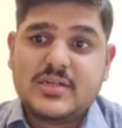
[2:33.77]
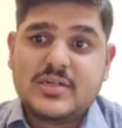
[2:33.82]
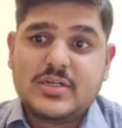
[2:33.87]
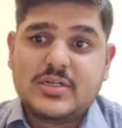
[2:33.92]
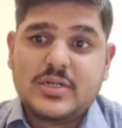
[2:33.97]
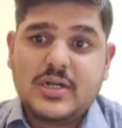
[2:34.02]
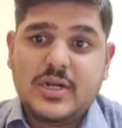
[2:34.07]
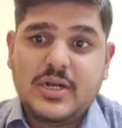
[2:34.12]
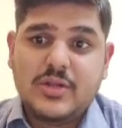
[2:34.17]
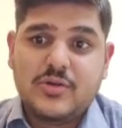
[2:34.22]

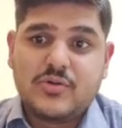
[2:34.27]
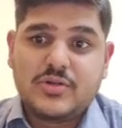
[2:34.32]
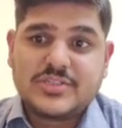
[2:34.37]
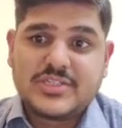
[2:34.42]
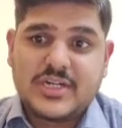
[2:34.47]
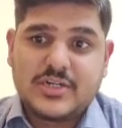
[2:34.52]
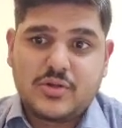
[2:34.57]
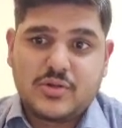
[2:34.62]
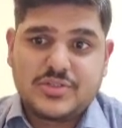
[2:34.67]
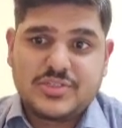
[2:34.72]

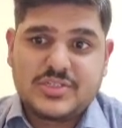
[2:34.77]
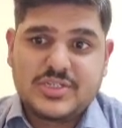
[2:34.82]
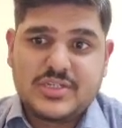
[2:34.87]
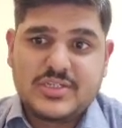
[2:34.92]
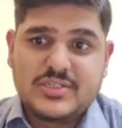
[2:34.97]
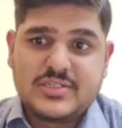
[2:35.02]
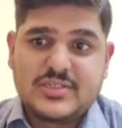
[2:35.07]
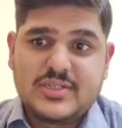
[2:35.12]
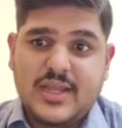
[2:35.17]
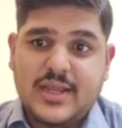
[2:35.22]

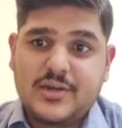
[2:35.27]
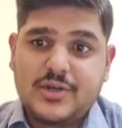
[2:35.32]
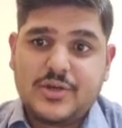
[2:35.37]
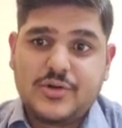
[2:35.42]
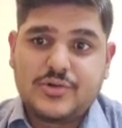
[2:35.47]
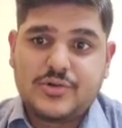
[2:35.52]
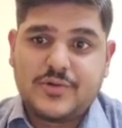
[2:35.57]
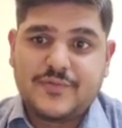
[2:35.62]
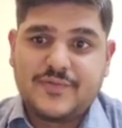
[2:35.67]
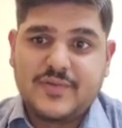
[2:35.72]
leukocytosis and
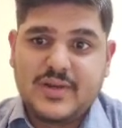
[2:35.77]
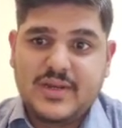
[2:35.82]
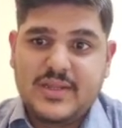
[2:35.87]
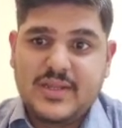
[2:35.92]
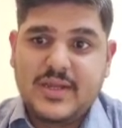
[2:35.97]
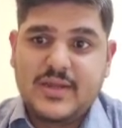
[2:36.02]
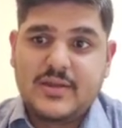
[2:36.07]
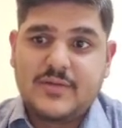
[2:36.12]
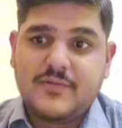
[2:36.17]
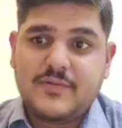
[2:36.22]

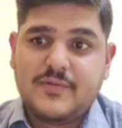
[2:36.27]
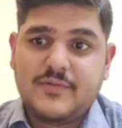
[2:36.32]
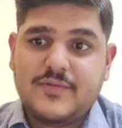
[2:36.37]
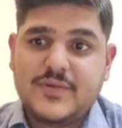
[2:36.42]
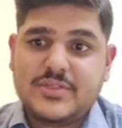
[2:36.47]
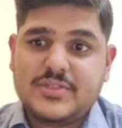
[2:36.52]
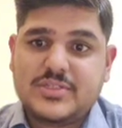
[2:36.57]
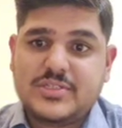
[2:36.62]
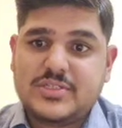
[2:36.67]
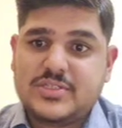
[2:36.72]
neutrophilia,
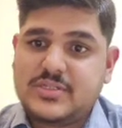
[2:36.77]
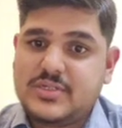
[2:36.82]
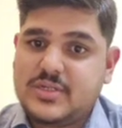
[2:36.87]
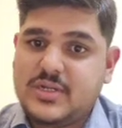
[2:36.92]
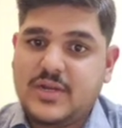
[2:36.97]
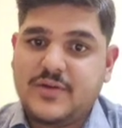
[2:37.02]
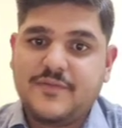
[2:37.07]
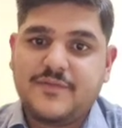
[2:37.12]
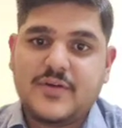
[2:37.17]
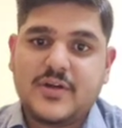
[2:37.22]
which
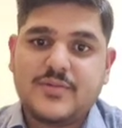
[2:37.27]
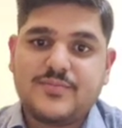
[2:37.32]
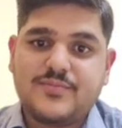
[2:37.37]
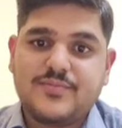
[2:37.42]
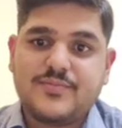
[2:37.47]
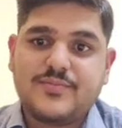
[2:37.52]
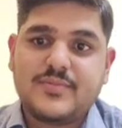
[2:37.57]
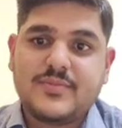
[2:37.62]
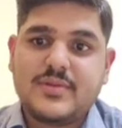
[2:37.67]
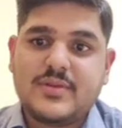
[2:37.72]

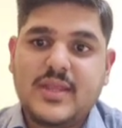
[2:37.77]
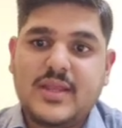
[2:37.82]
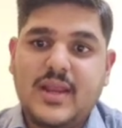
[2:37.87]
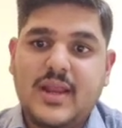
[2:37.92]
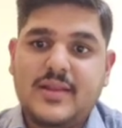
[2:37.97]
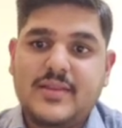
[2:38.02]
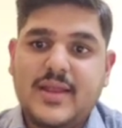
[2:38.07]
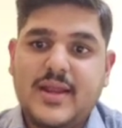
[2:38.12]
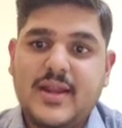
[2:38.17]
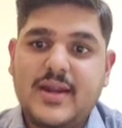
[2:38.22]
confirmed
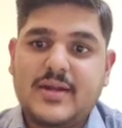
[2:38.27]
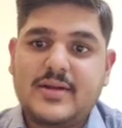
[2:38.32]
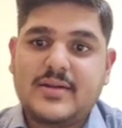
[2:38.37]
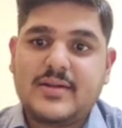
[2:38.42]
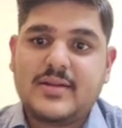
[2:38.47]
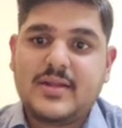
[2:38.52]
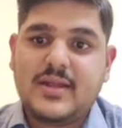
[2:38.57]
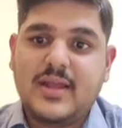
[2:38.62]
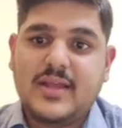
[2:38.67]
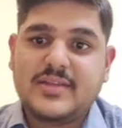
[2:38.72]
that
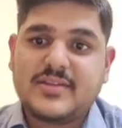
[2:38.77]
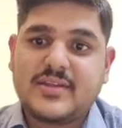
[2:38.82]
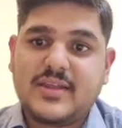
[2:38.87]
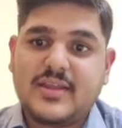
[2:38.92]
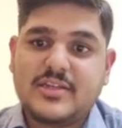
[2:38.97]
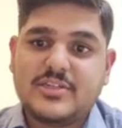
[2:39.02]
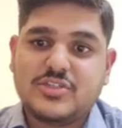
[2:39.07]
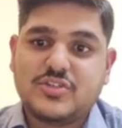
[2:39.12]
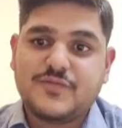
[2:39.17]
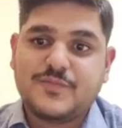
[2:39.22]
as a
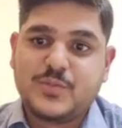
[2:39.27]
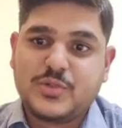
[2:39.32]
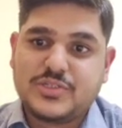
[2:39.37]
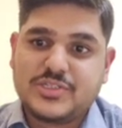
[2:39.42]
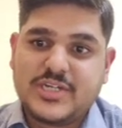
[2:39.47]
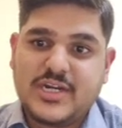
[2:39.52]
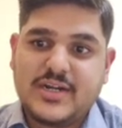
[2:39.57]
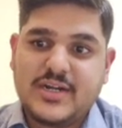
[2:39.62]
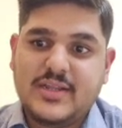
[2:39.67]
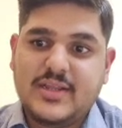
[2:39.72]
case of
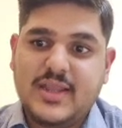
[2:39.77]
prostatic